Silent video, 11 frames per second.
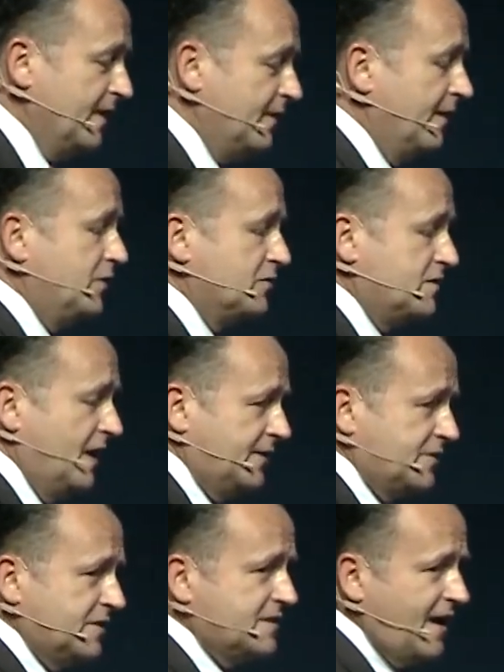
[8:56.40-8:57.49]
They've used not
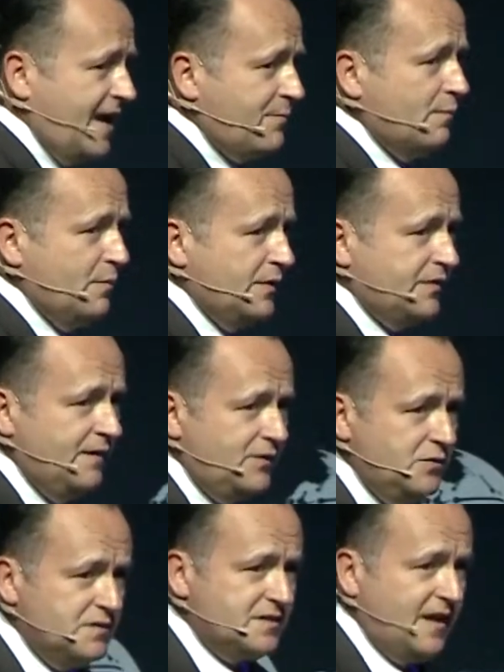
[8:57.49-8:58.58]
just cyber, but they've
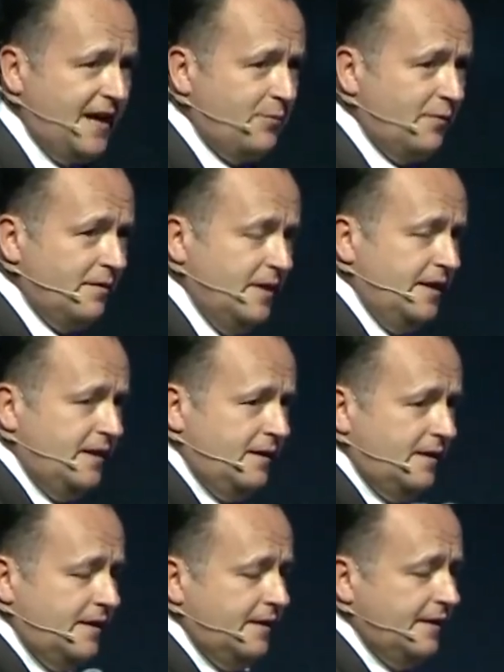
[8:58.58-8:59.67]
used cyber
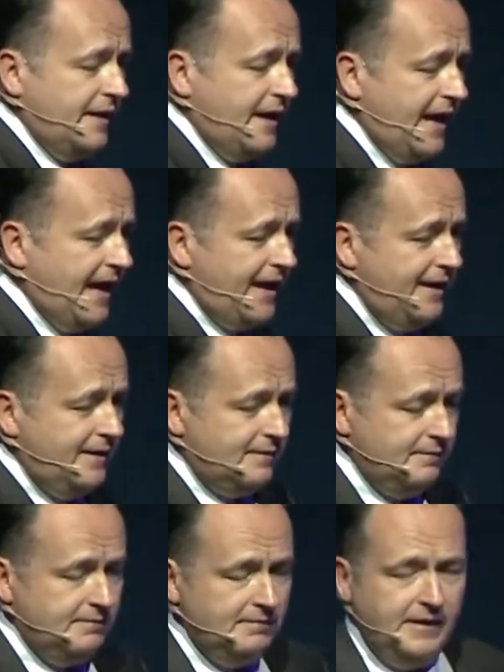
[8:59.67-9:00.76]
and
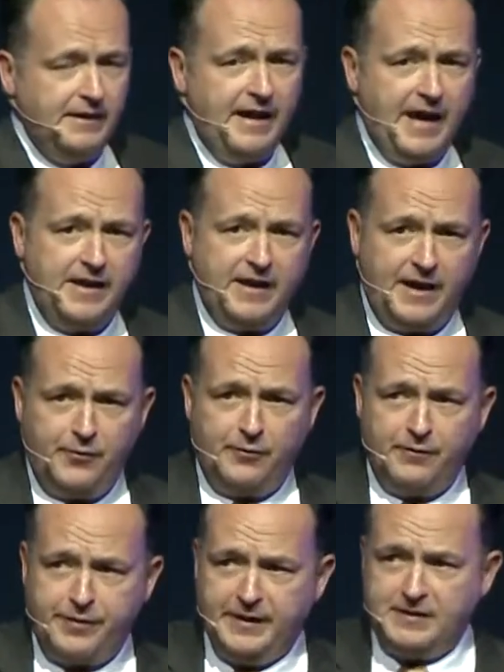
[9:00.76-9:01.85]
other
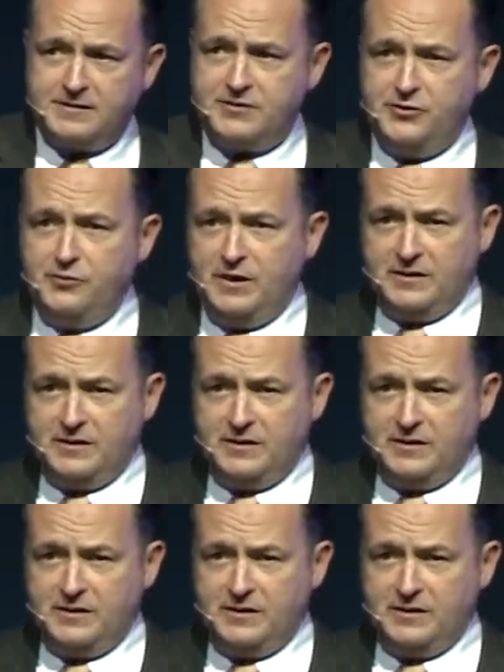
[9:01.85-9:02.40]
things to